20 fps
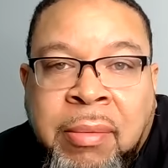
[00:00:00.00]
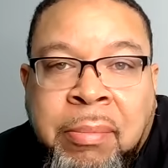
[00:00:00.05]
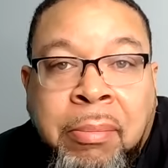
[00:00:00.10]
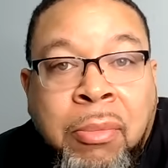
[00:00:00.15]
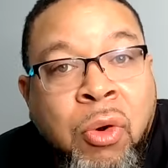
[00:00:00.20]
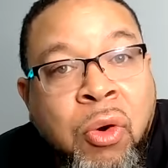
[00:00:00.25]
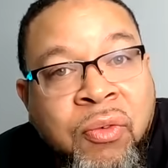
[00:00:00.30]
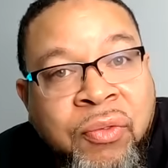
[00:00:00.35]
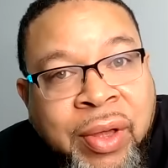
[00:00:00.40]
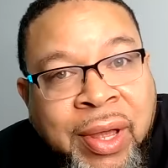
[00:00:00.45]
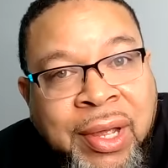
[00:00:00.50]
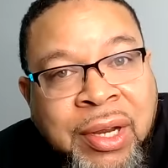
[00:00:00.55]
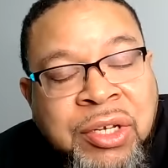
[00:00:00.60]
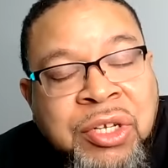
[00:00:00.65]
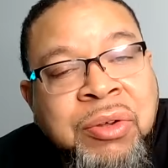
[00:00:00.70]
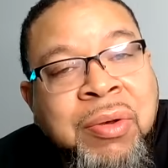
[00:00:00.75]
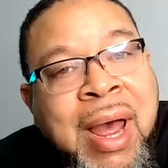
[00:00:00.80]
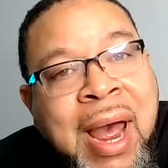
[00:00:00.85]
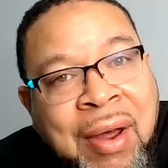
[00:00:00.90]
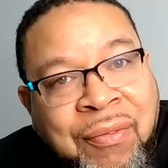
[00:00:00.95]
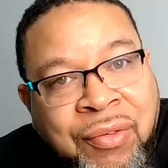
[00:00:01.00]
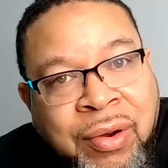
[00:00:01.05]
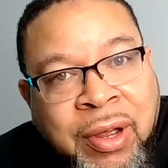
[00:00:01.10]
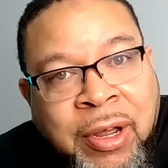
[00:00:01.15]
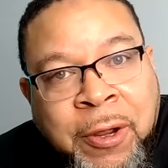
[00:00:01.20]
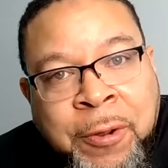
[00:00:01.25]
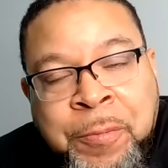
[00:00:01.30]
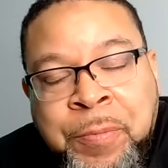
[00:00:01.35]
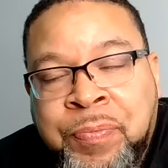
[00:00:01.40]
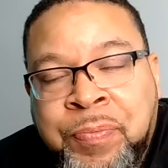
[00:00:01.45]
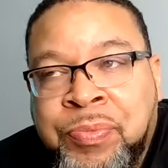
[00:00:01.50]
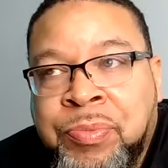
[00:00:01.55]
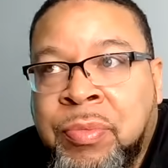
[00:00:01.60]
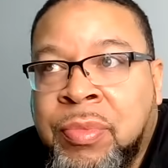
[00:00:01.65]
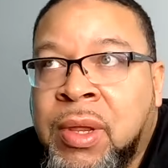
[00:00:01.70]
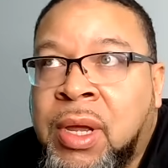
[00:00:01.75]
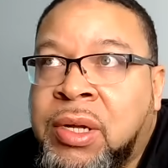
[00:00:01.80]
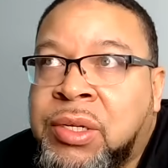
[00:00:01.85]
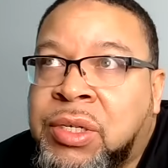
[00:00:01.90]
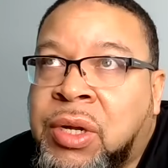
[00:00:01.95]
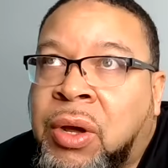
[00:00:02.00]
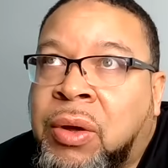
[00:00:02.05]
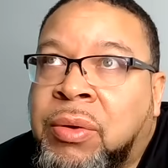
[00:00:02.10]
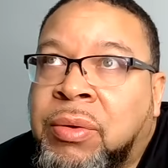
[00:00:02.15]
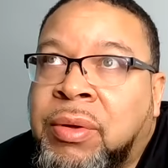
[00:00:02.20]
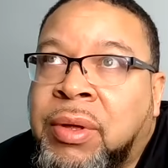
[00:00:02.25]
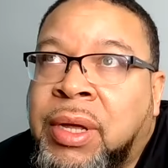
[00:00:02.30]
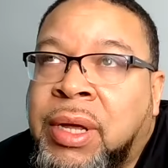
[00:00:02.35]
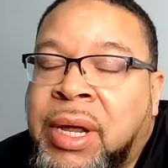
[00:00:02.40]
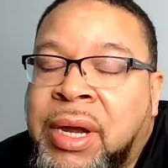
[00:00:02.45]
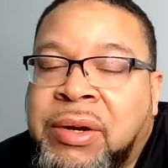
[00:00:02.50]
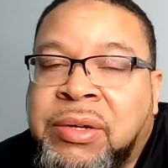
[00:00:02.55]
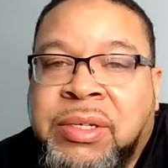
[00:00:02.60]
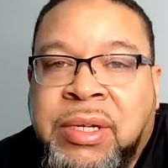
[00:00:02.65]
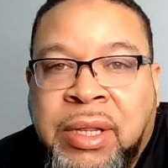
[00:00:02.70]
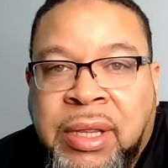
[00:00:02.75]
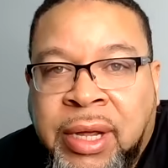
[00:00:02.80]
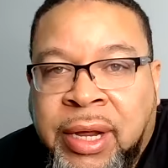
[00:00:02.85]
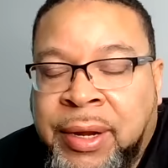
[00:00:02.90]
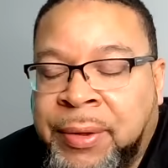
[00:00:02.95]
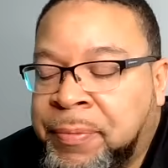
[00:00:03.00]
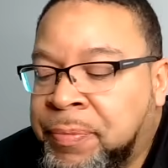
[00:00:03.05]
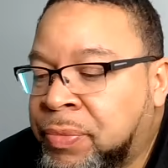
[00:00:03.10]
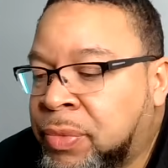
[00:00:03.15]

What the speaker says: moving to Africa. So, here's the thing: